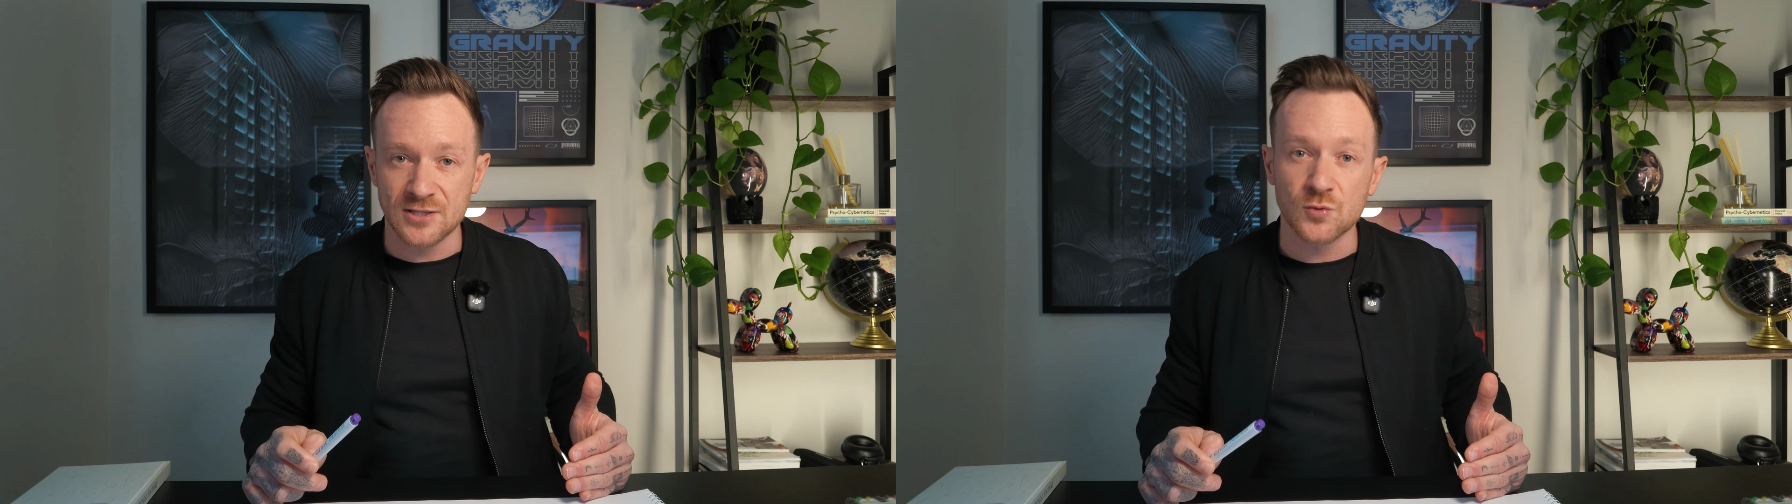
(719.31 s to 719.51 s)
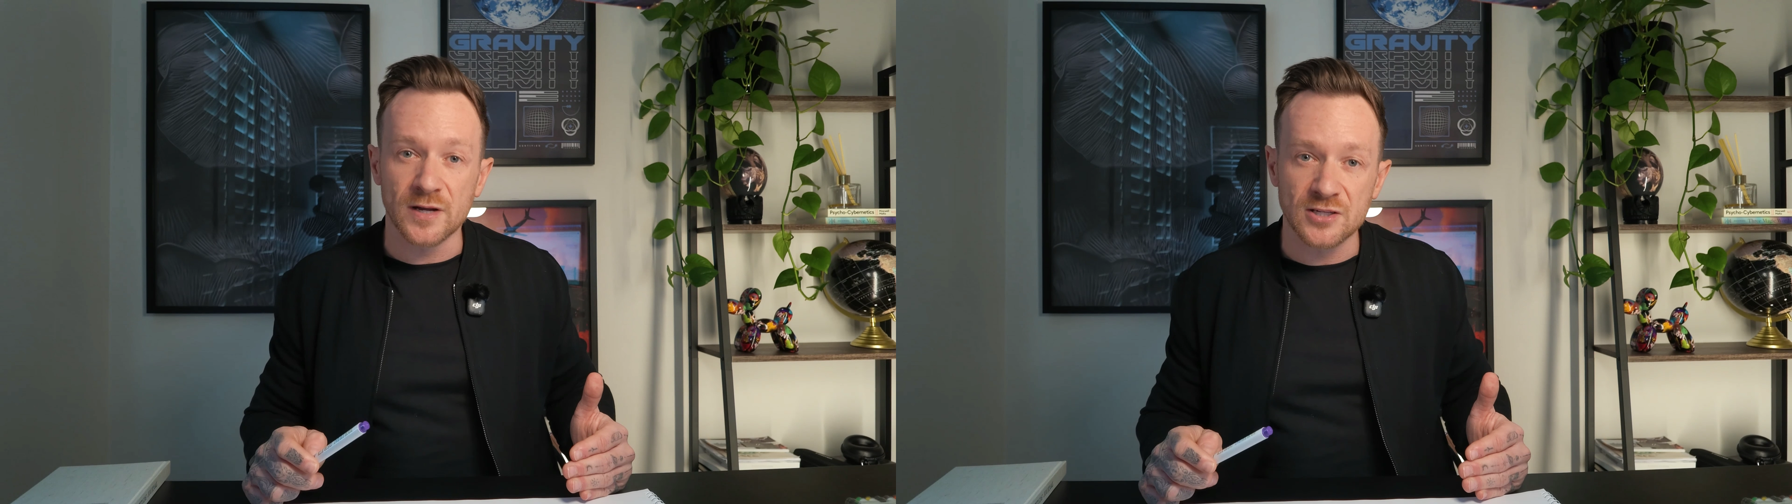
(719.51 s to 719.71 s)

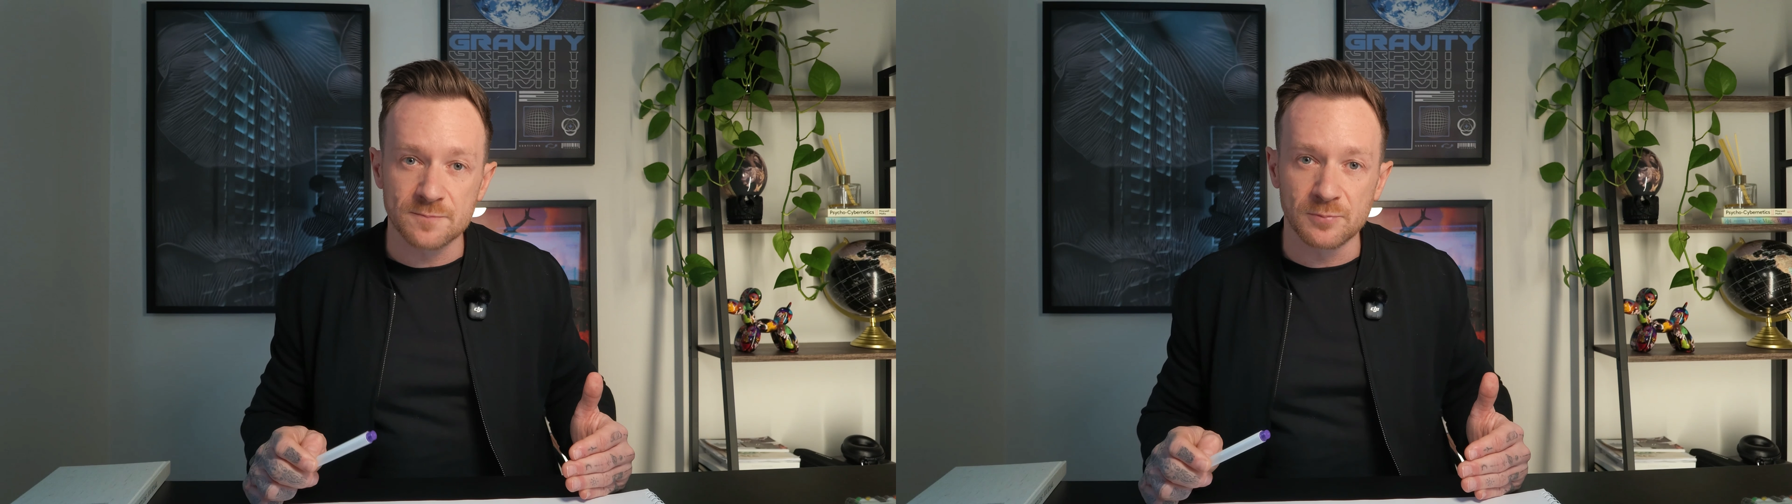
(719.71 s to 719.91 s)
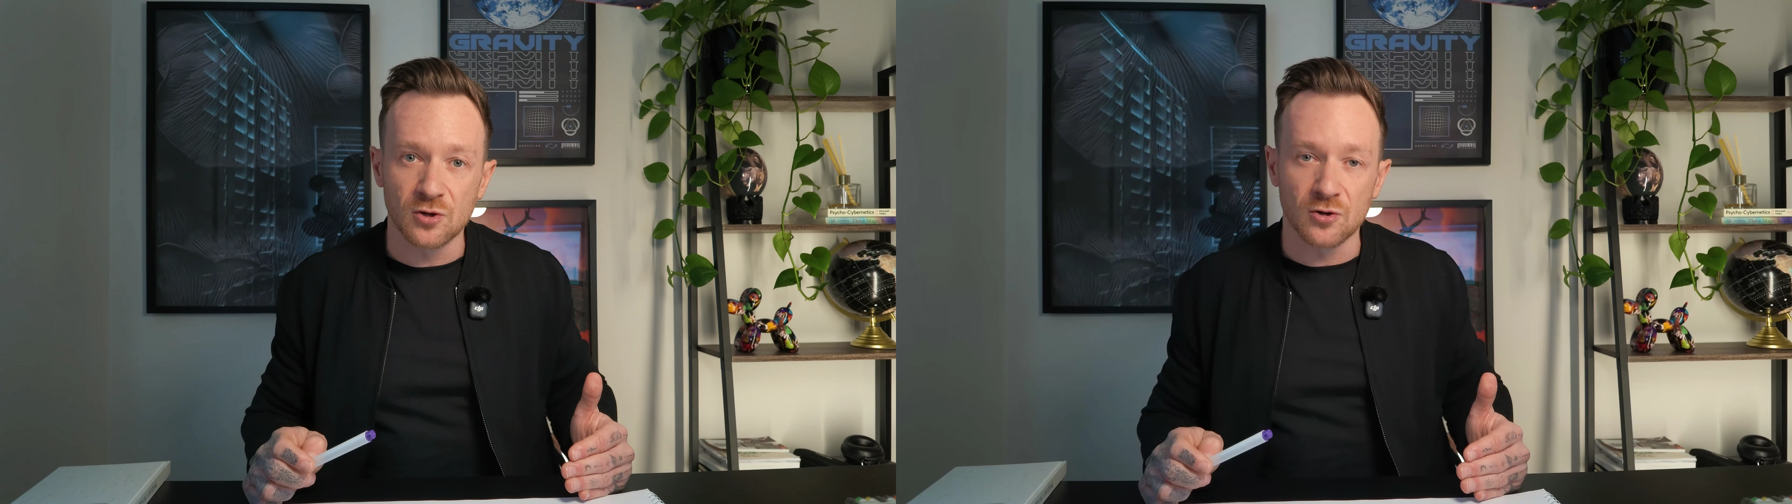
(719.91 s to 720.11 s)
to
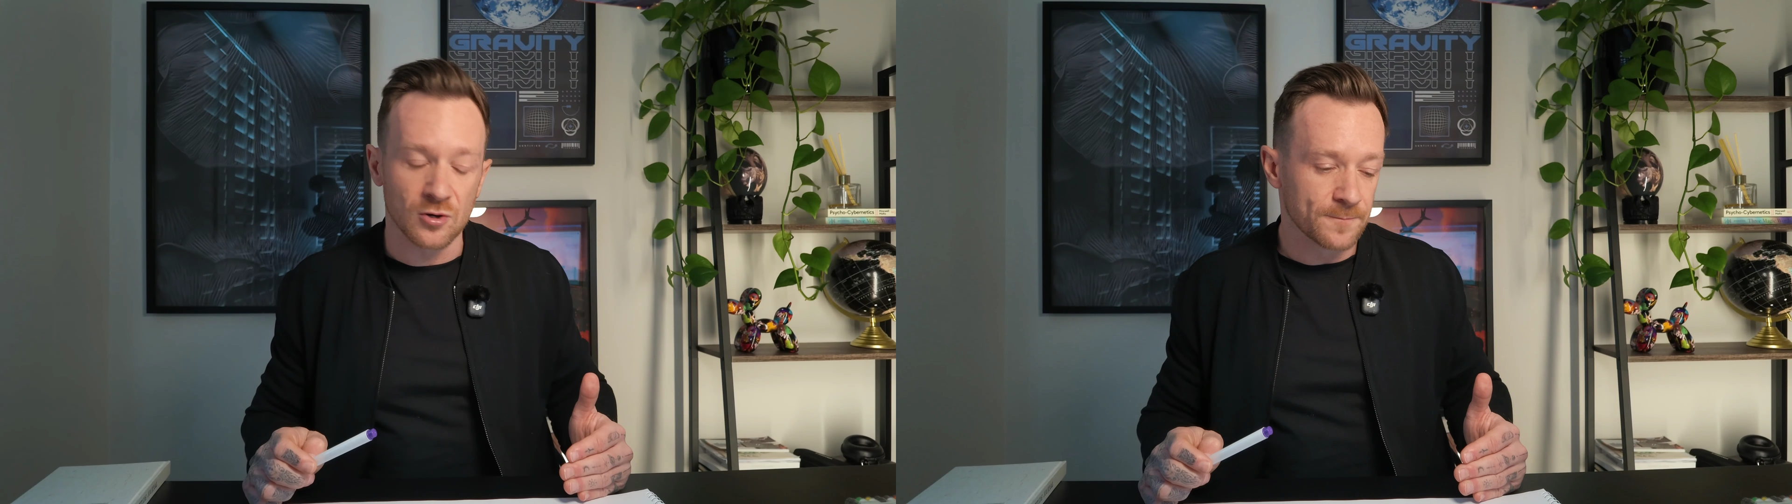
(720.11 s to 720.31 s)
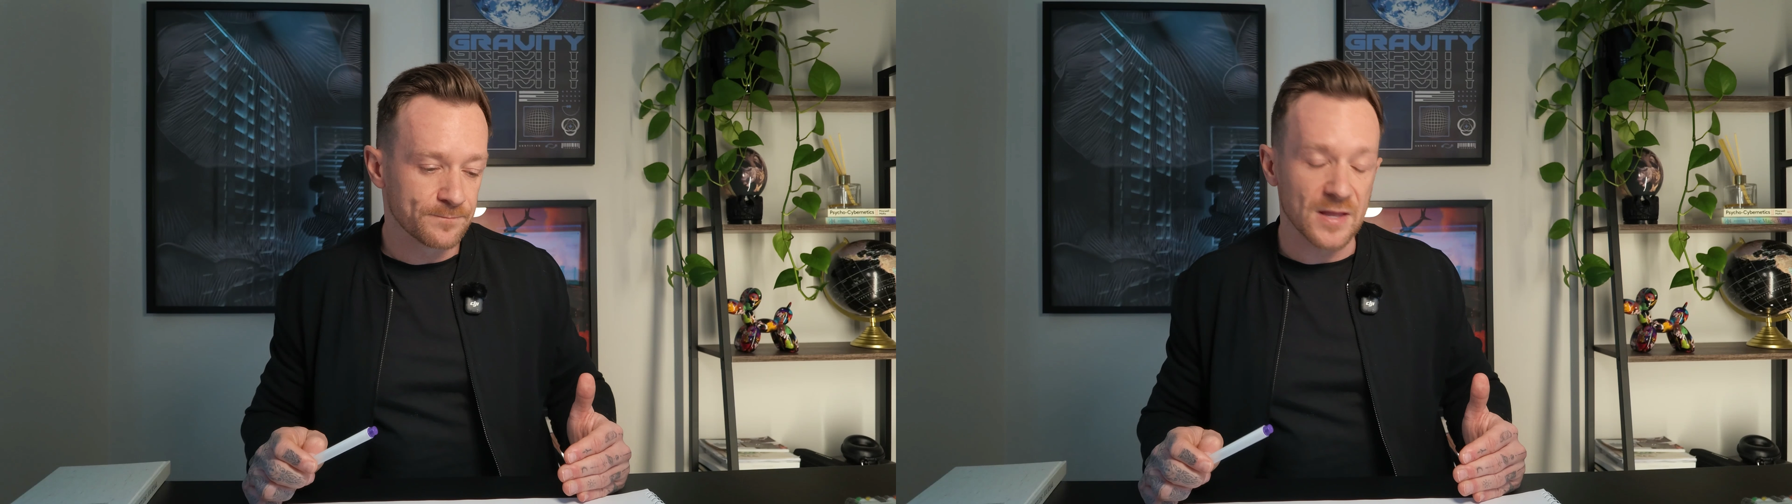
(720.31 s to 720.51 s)
explore?